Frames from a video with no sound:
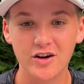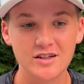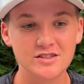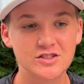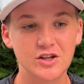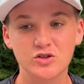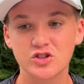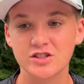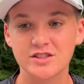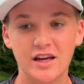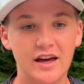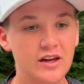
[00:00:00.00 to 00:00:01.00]
And so
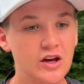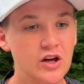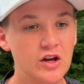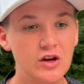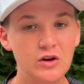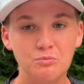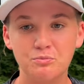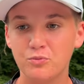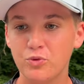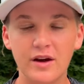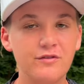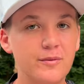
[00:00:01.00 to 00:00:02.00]
just like
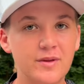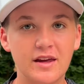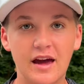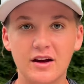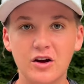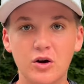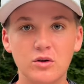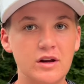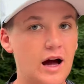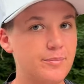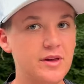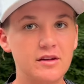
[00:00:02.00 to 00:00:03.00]
right from the get-go,
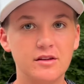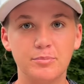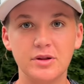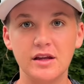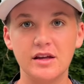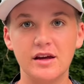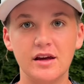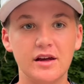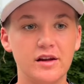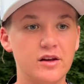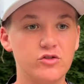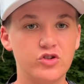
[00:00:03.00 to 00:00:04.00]
not being
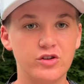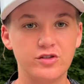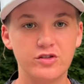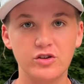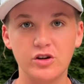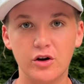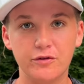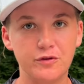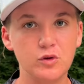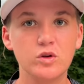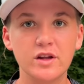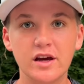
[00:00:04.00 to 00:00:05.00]
depleted, just, you know,
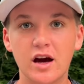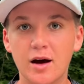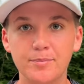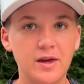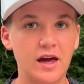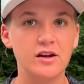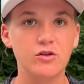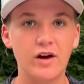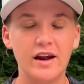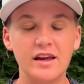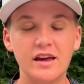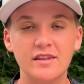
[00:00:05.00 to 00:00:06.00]
fueling up, getting ready.